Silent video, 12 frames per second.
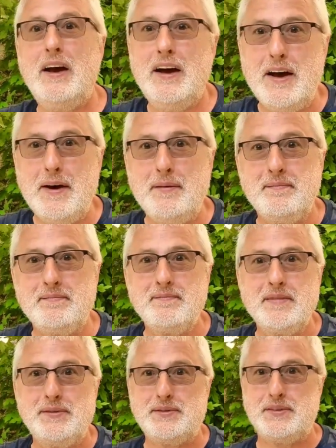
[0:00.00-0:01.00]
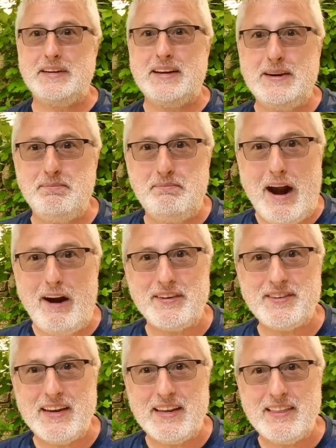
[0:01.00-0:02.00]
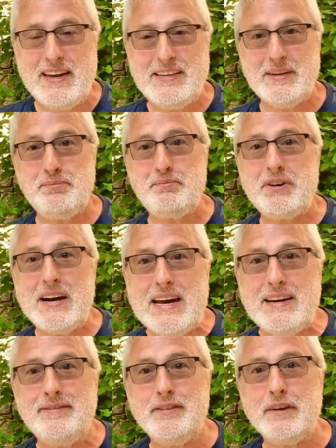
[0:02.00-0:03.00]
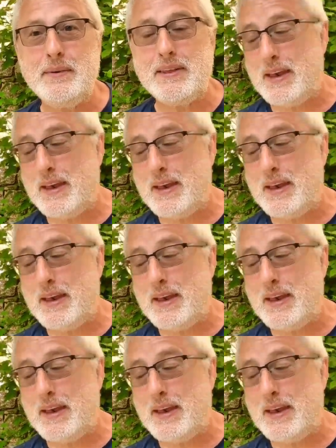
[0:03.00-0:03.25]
this was a little embarrassing, they did a prayer for me.